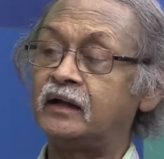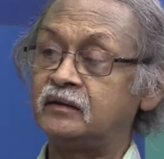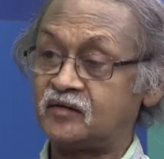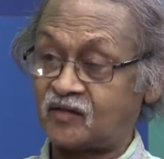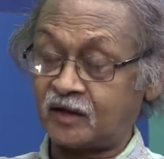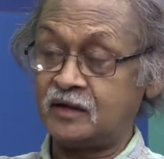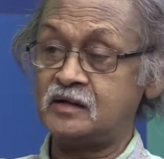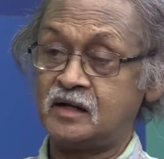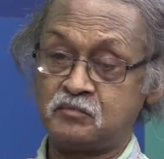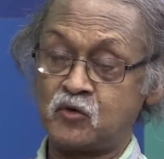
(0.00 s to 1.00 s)
And the
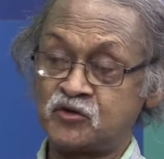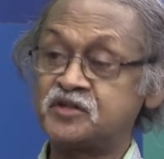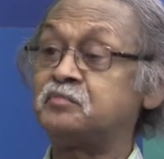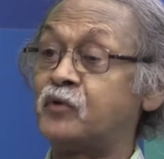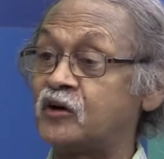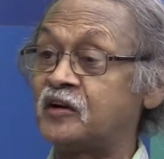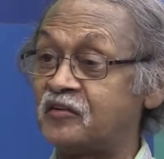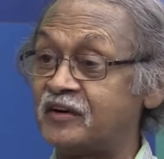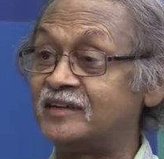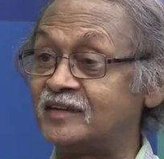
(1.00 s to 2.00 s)
second and most
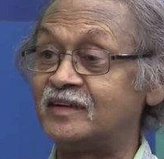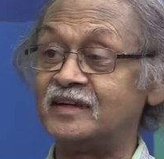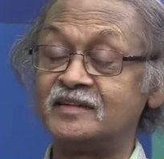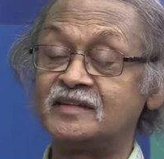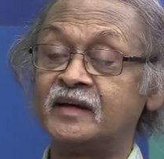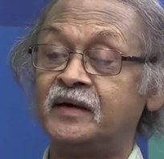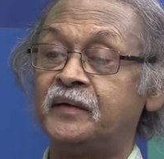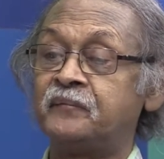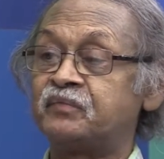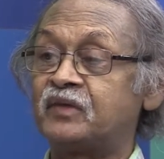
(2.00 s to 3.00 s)
important reason is
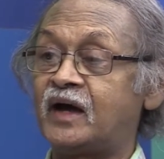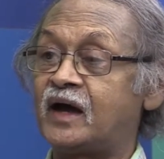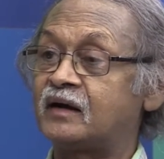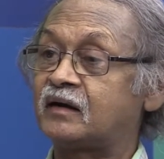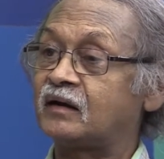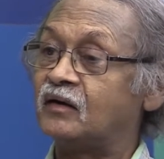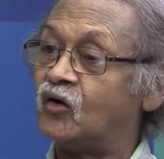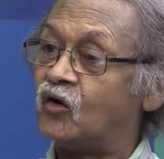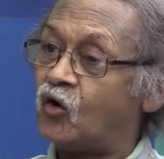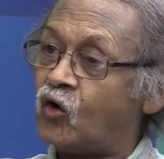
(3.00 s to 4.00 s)
that
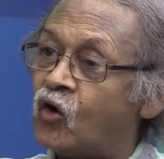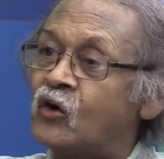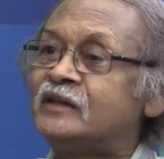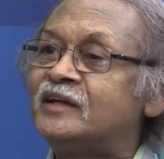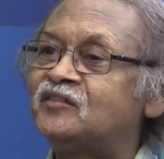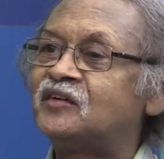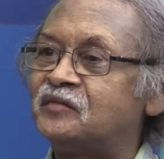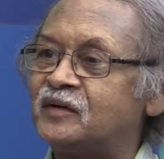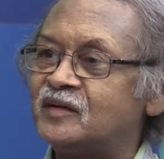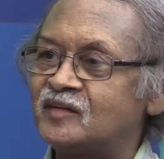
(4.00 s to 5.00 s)
all these
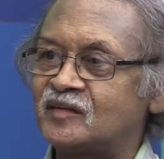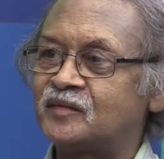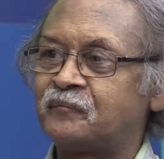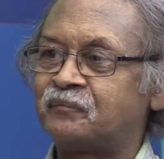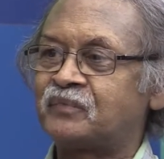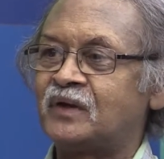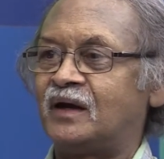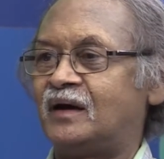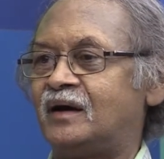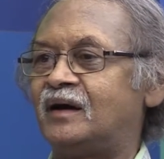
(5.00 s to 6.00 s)
rivers
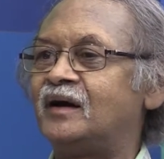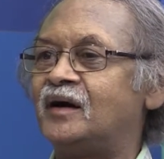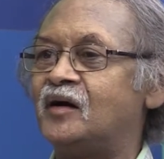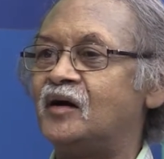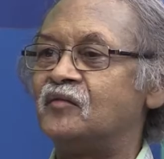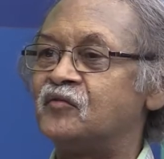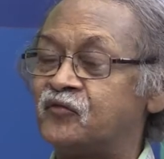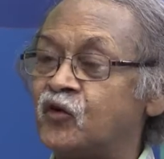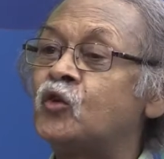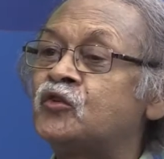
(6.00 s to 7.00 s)
uh,
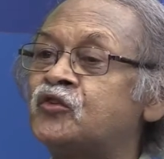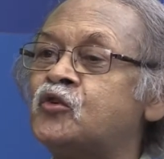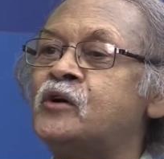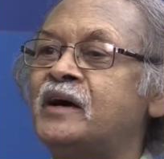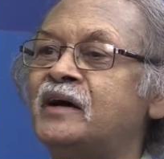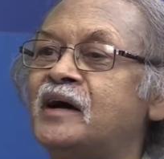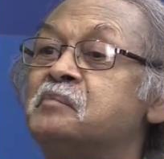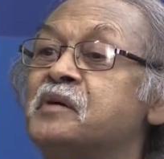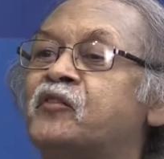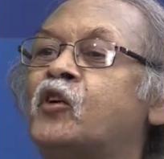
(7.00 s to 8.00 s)
flow through
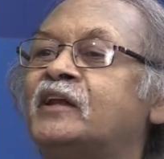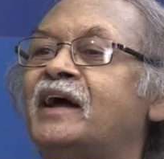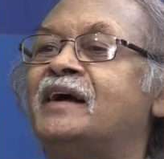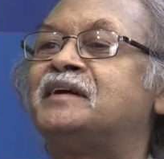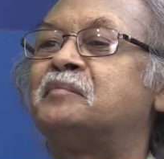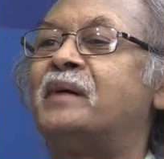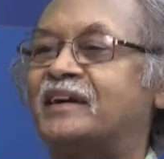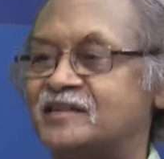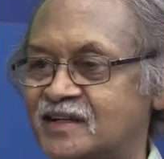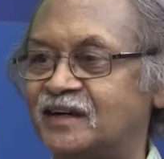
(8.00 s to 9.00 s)
India before they enter
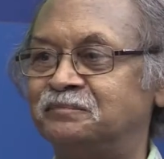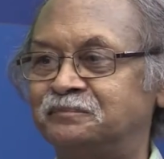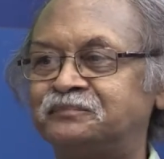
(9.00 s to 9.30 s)
Pakistan